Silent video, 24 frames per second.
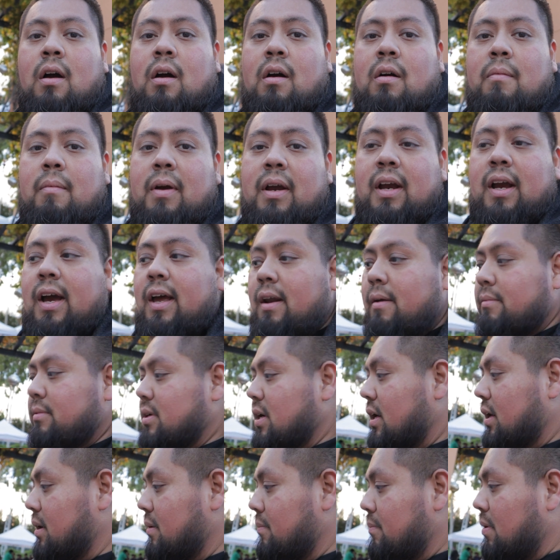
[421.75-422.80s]
Oh my god, I'm
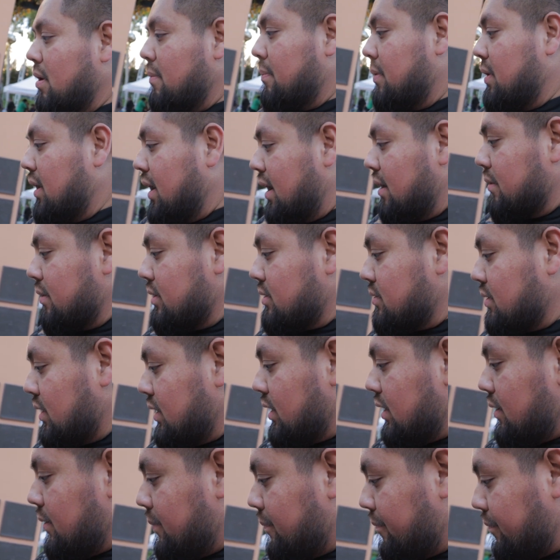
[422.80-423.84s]
talking puppy language right
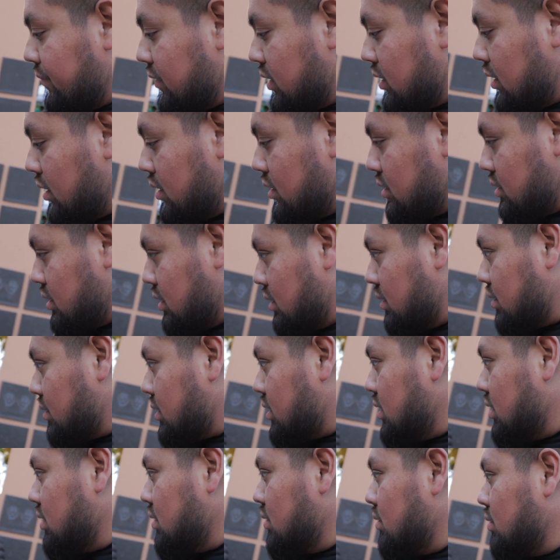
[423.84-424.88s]
now. They're so
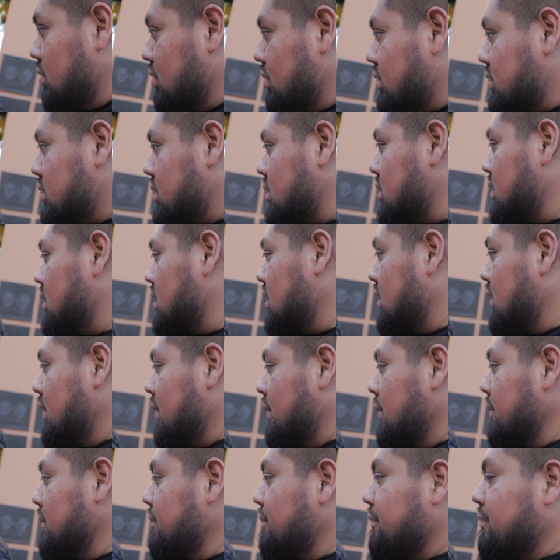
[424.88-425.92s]
cute.
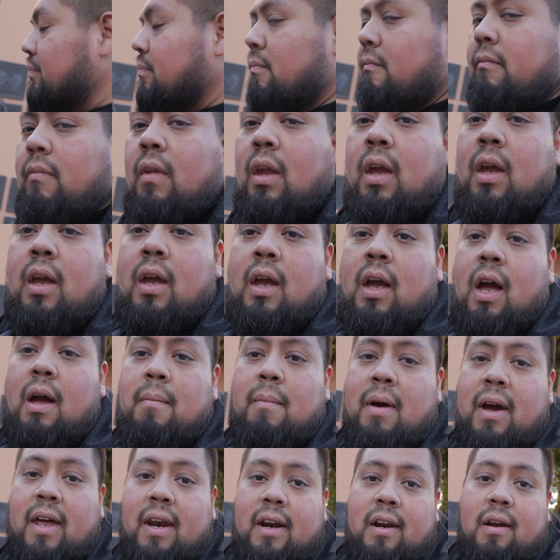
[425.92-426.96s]
I
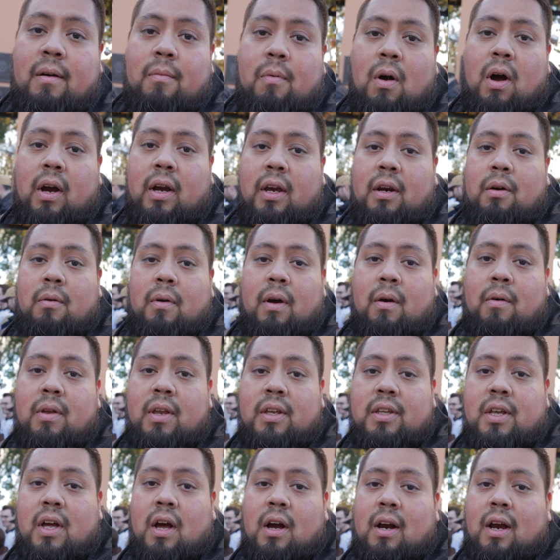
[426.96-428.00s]
might end up walking away with
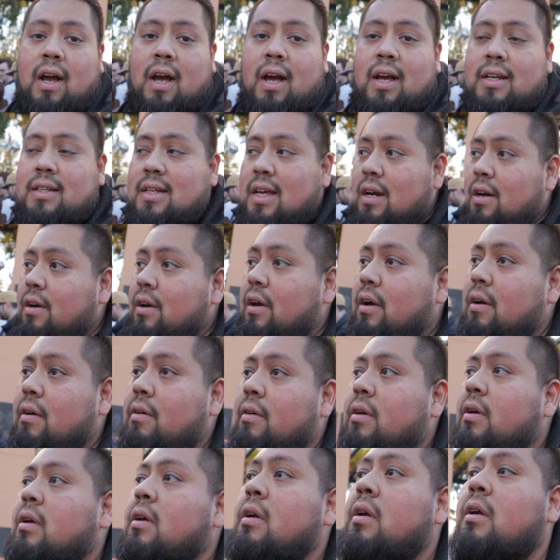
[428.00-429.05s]
a dog, guys. I don't know.
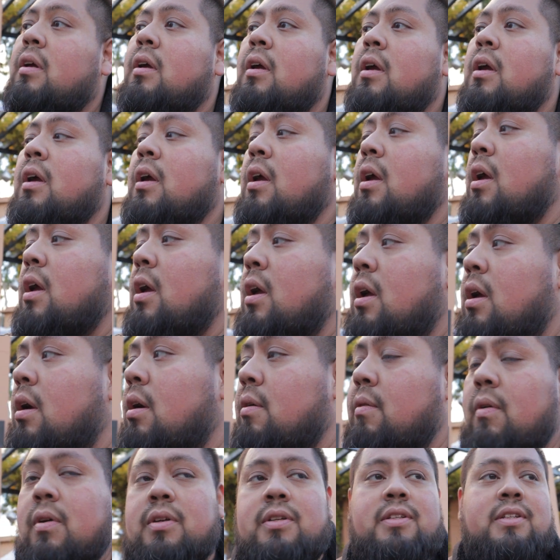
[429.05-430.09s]

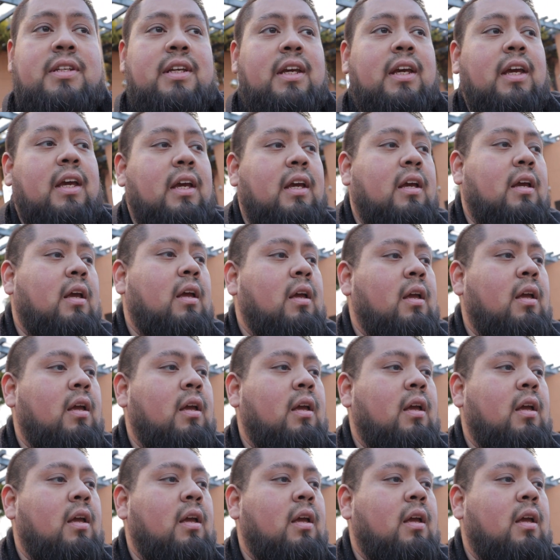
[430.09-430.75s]
We'll see.